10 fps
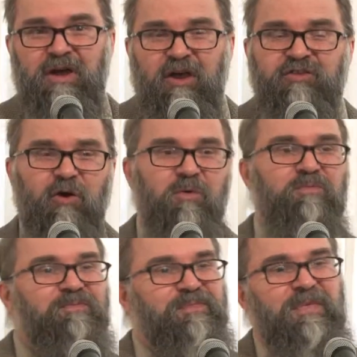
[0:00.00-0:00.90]
So
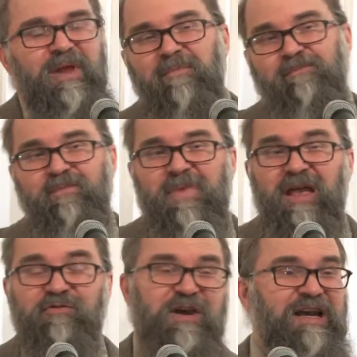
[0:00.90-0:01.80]

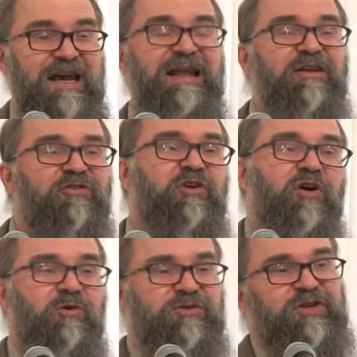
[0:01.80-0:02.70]
if Canadians
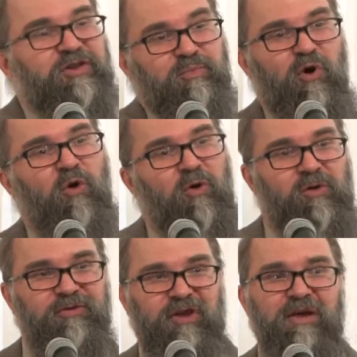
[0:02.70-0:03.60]
go to the
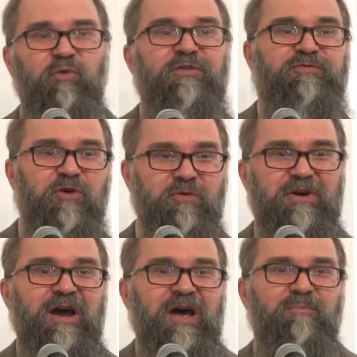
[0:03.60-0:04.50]
polls and we
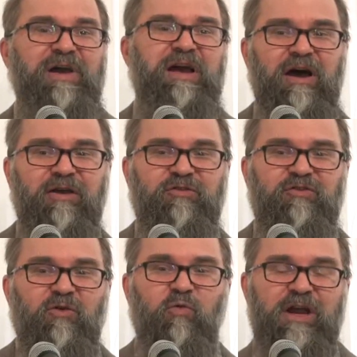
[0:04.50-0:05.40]
vote
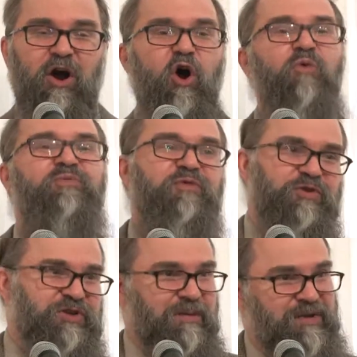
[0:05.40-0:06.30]
because we hope for
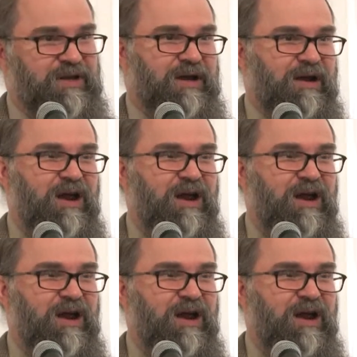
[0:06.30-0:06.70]
something,